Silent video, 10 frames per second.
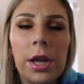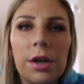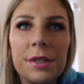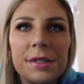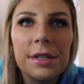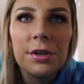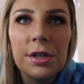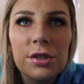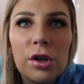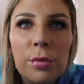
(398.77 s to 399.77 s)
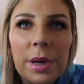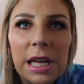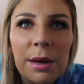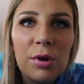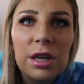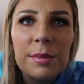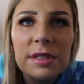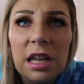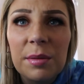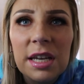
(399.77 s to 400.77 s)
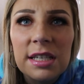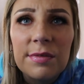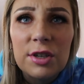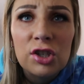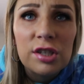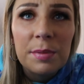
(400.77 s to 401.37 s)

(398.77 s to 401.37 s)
Wait, on a serious note, my camera keeps telling me insufficient